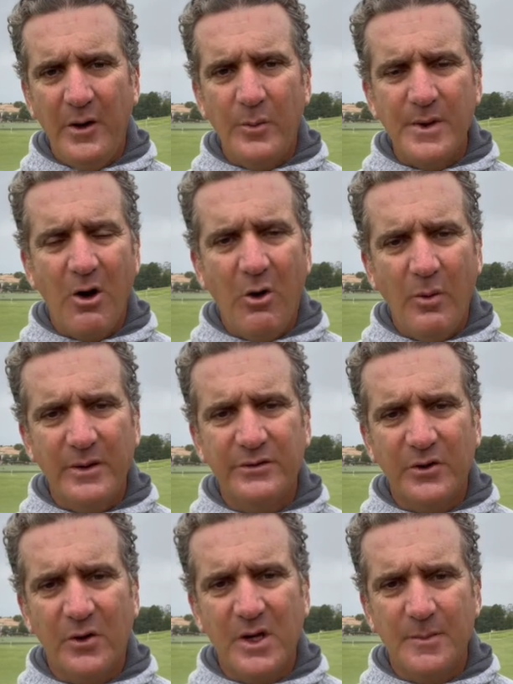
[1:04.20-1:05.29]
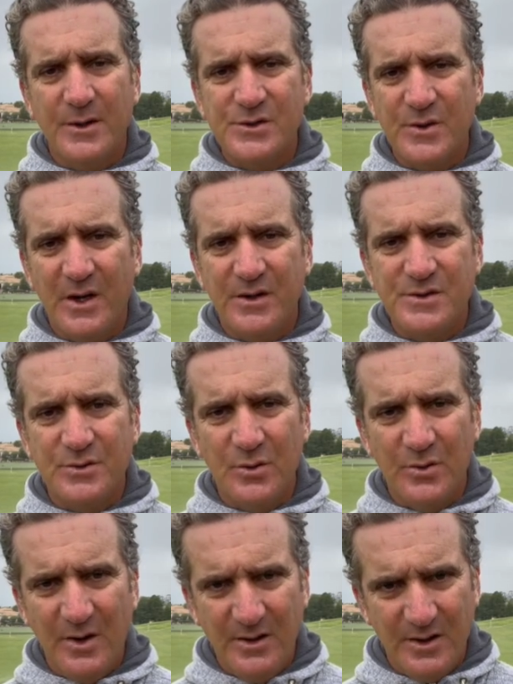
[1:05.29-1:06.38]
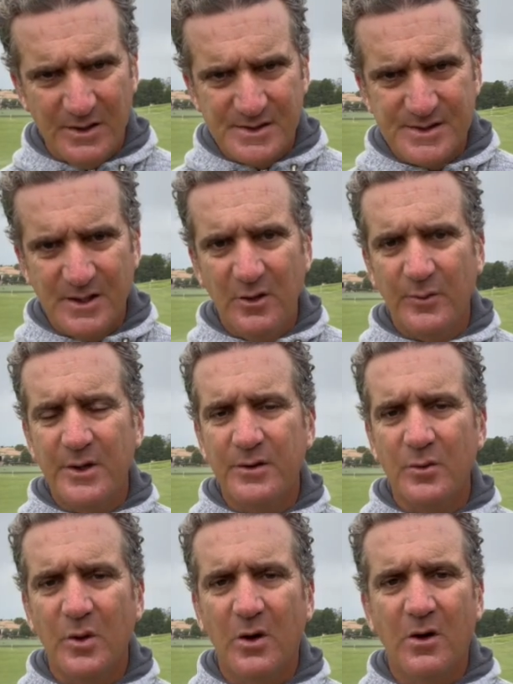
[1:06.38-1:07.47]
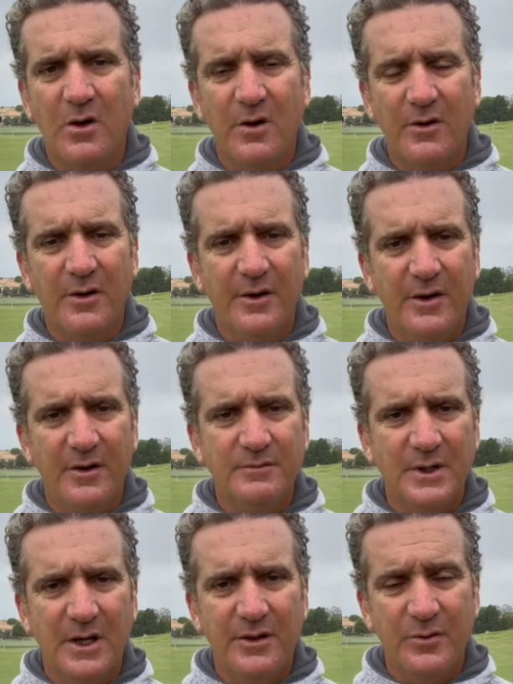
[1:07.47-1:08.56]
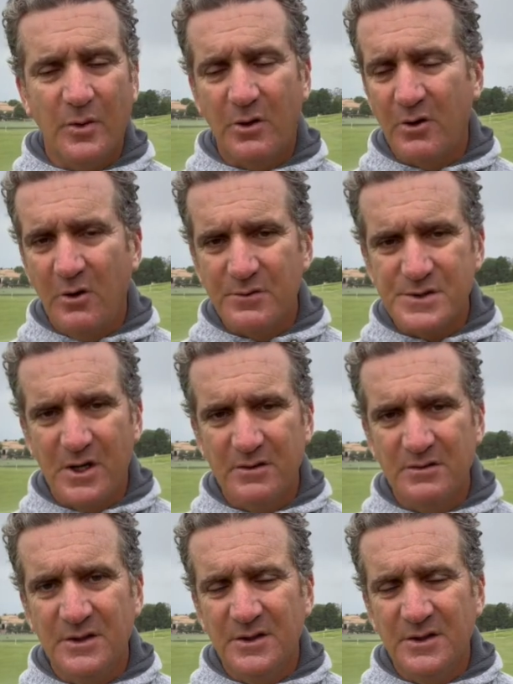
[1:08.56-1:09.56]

are we always talking about trying to accelerate through our golf shot?